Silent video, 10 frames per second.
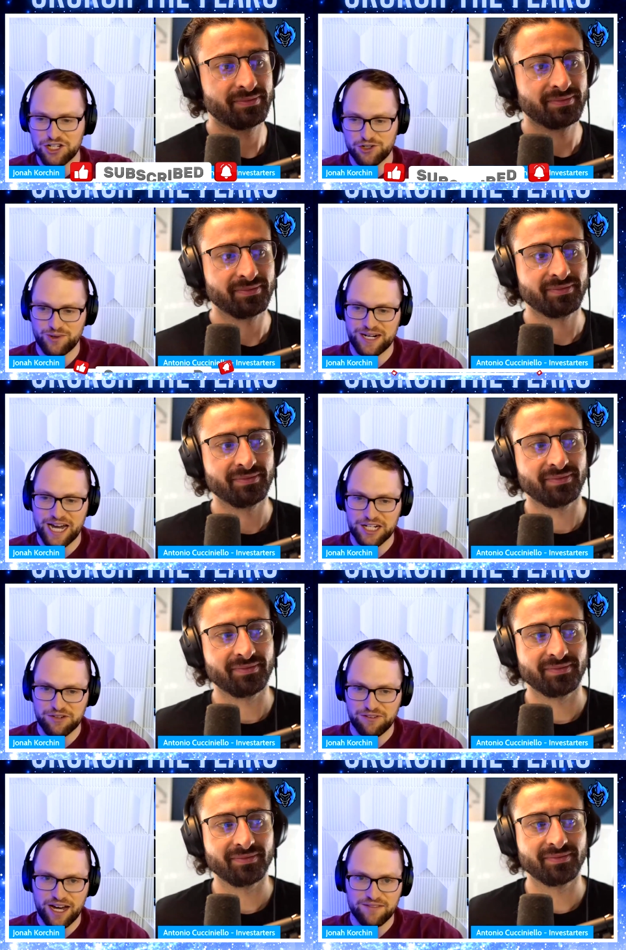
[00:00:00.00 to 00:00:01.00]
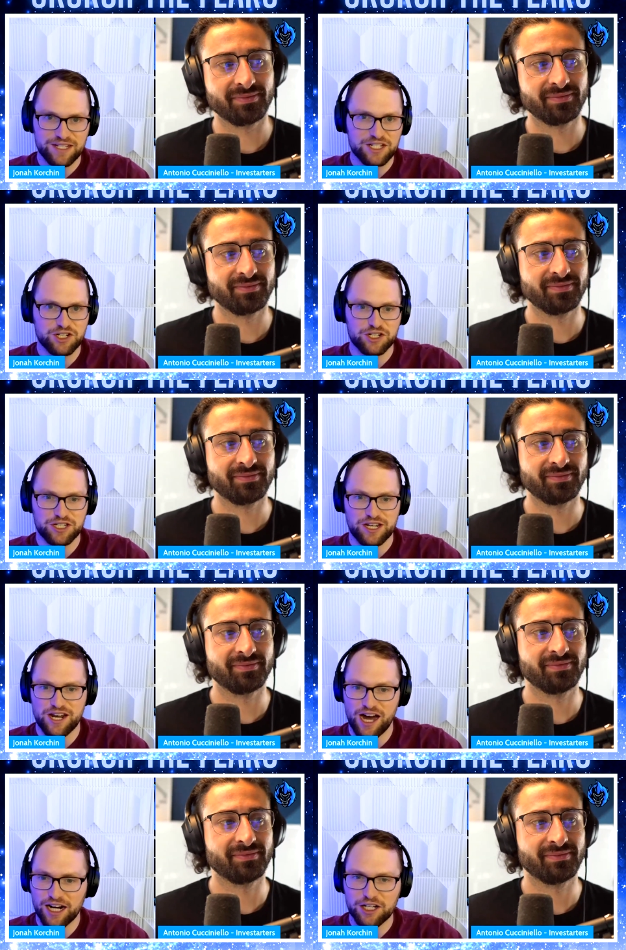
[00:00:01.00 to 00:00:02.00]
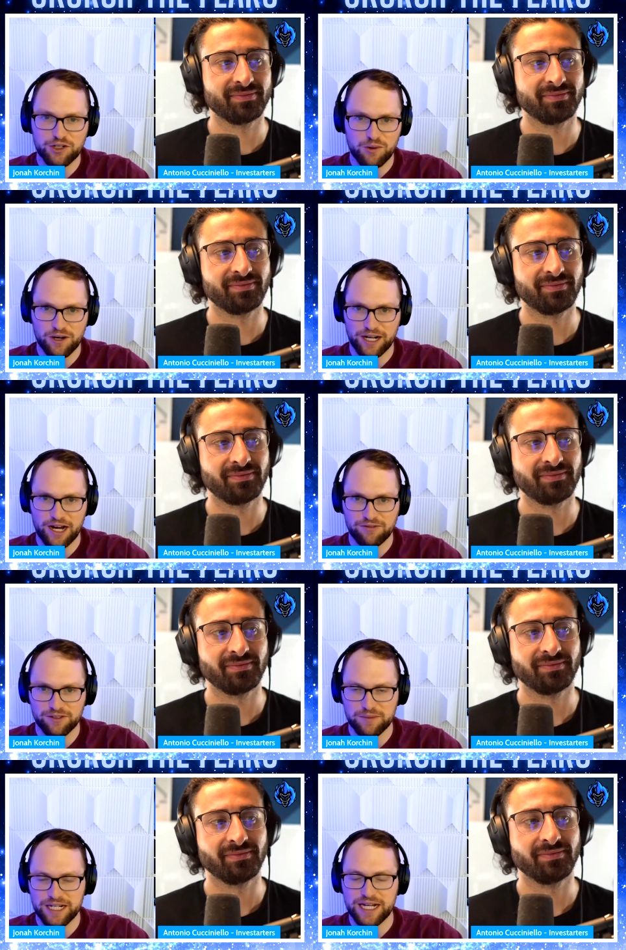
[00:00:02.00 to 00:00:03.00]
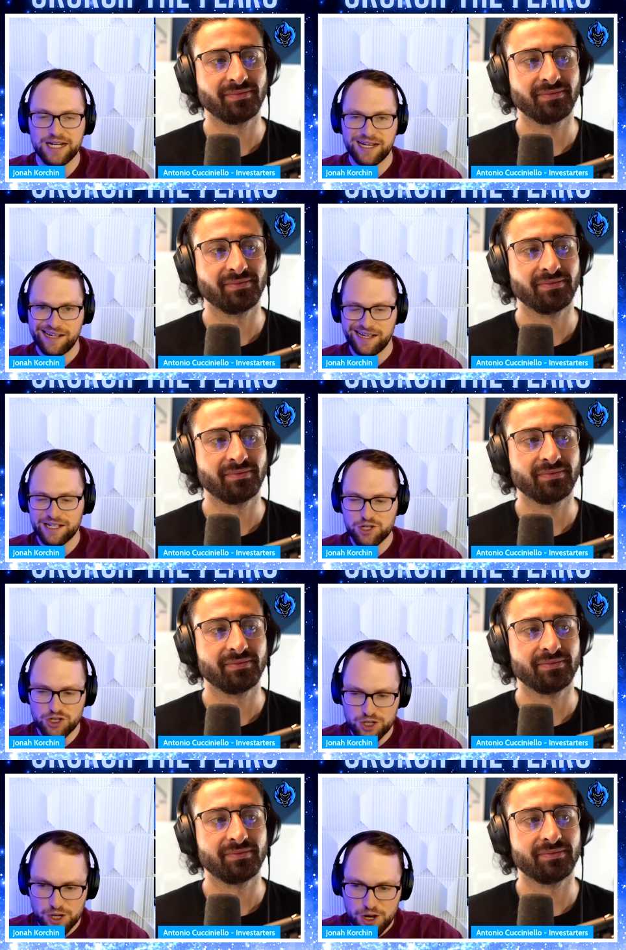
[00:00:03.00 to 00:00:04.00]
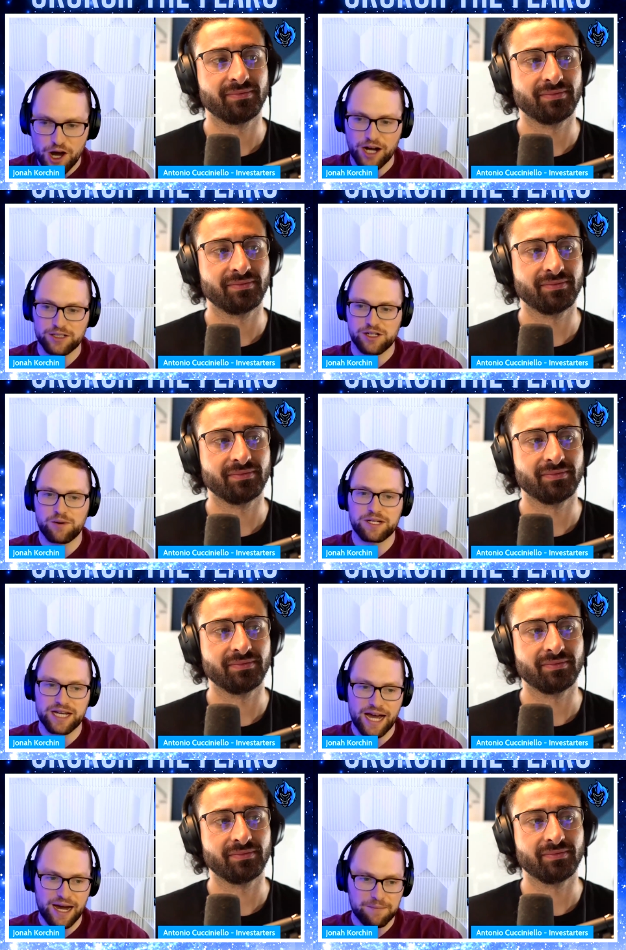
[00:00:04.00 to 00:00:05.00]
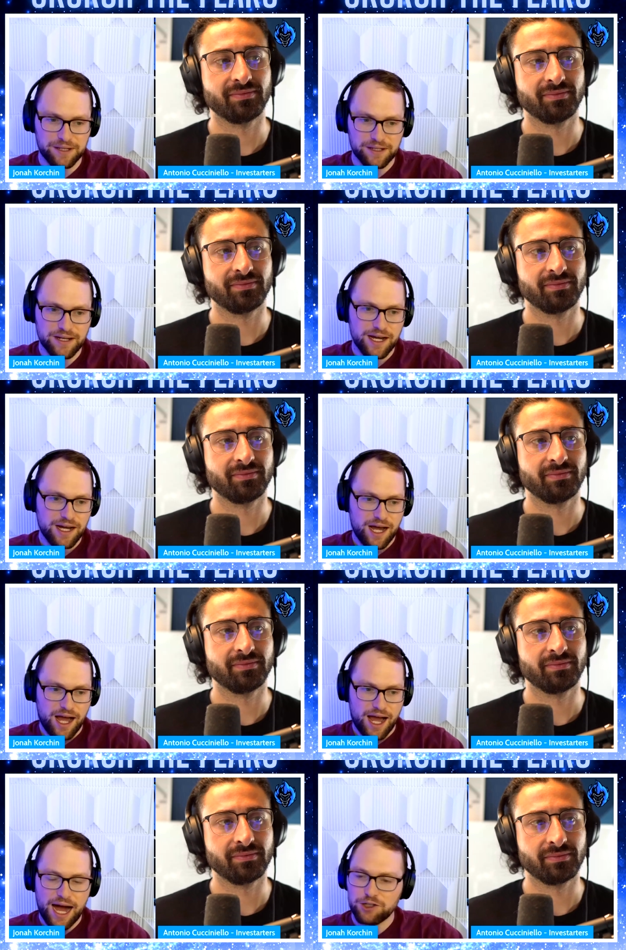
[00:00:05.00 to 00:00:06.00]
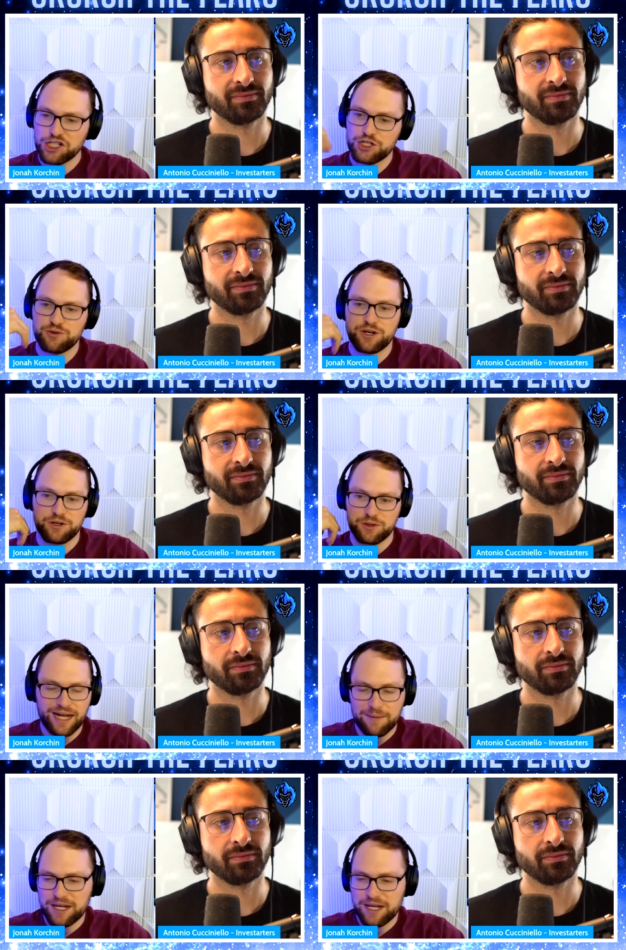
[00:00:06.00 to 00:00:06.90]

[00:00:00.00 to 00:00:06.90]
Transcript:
Speaker 1: do a nine to five. It's just not going to work out for me. It's just not going to happen. How did you know you, I